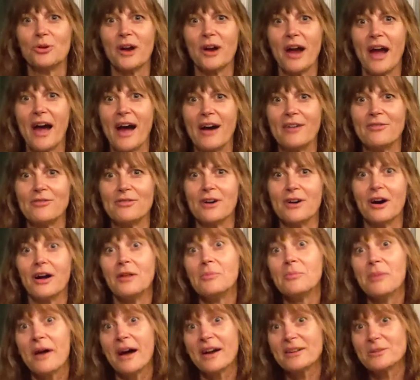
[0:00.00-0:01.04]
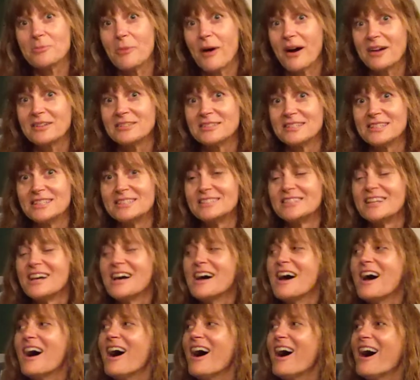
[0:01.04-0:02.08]
or half unpacked boxes.
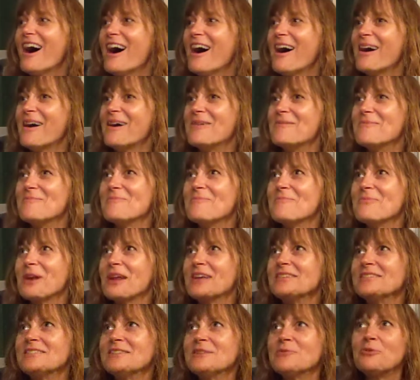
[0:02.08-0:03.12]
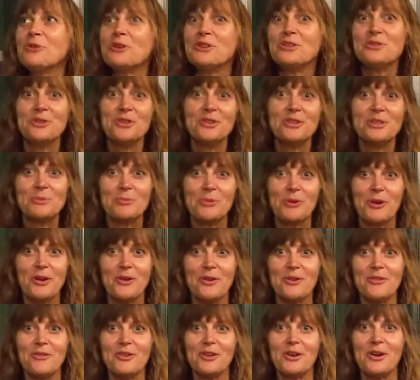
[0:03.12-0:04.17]
Um, but I did want to do this book
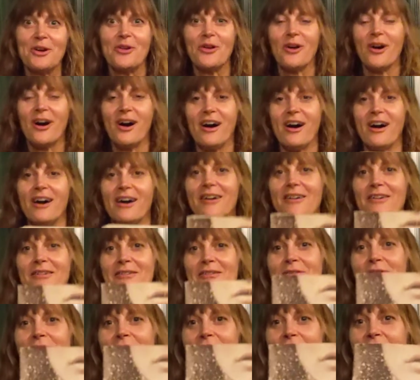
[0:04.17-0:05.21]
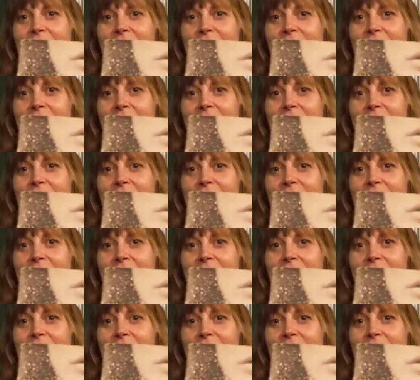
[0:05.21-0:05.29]
review of